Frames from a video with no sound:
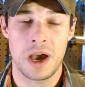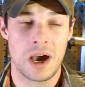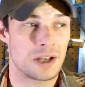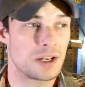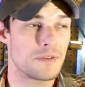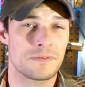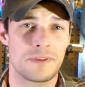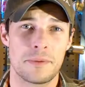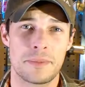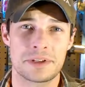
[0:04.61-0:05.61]
different
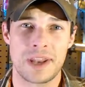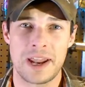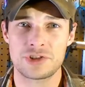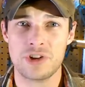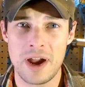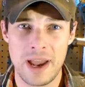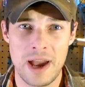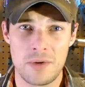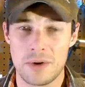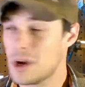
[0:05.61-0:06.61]
filaments that I try out,
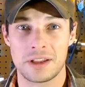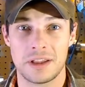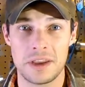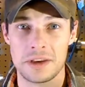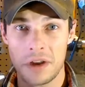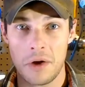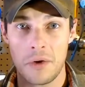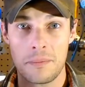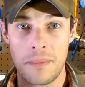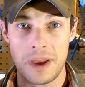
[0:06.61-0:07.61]
let you know
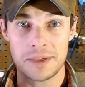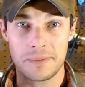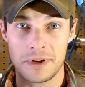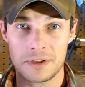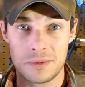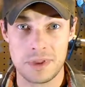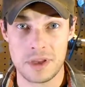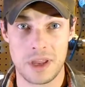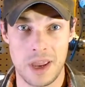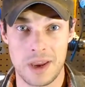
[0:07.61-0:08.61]
my experience with it
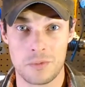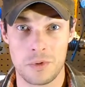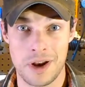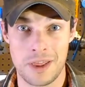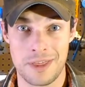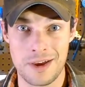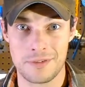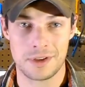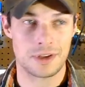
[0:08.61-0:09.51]
and what I think of it.